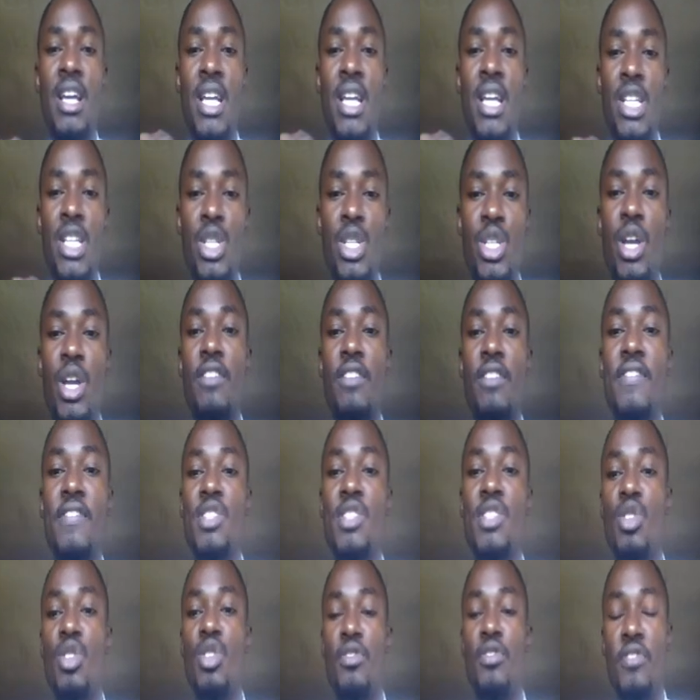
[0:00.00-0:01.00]
showing
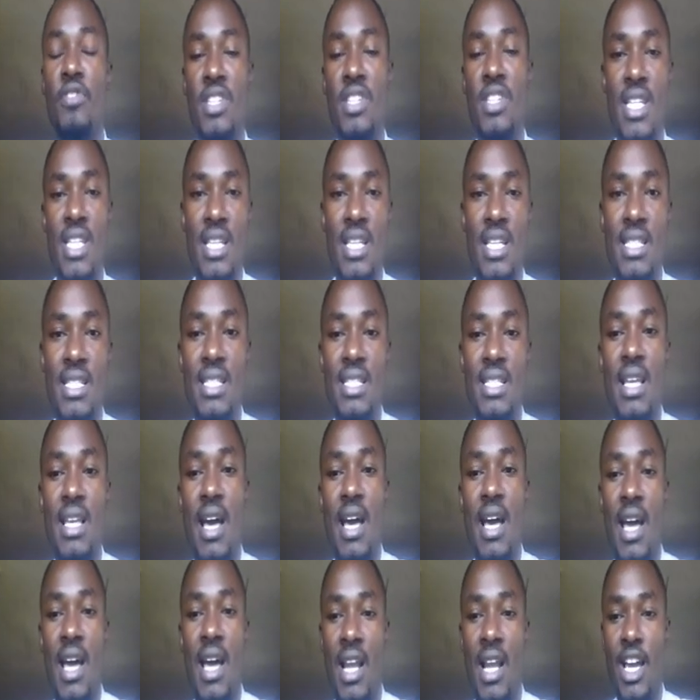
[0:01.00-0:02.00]
physical features
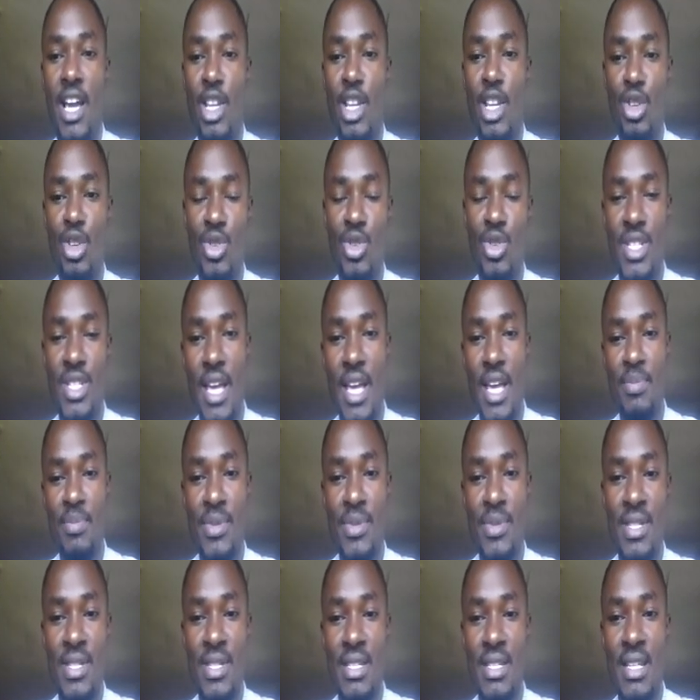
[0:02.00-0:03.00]
and land use
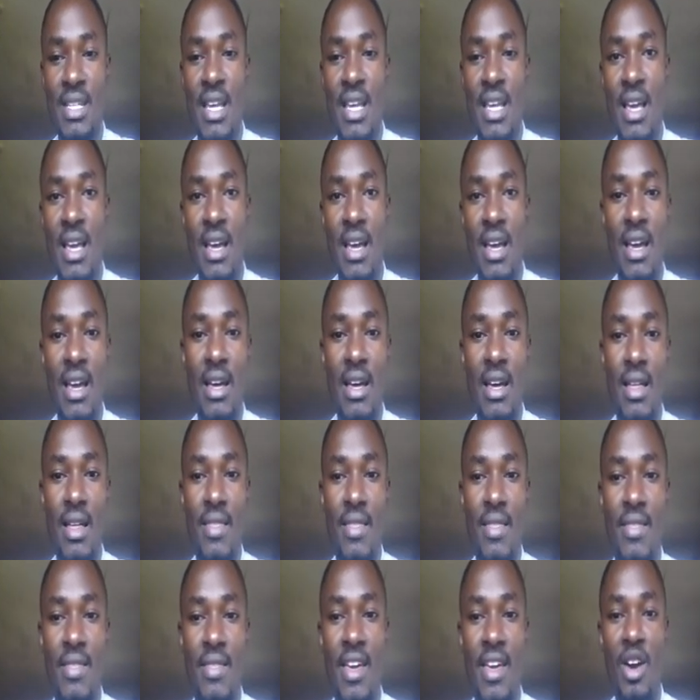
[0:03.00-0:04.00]
types.
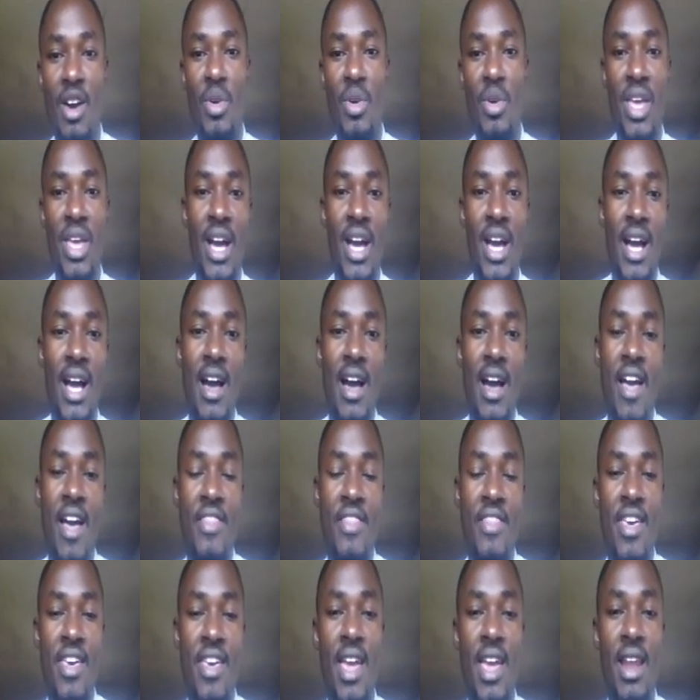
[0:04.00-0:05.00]
There we are. And
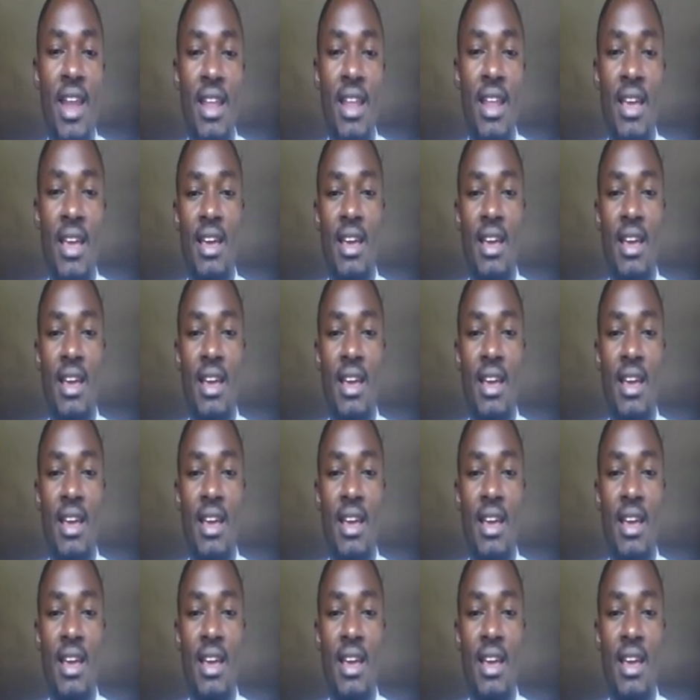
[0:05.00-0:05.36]
then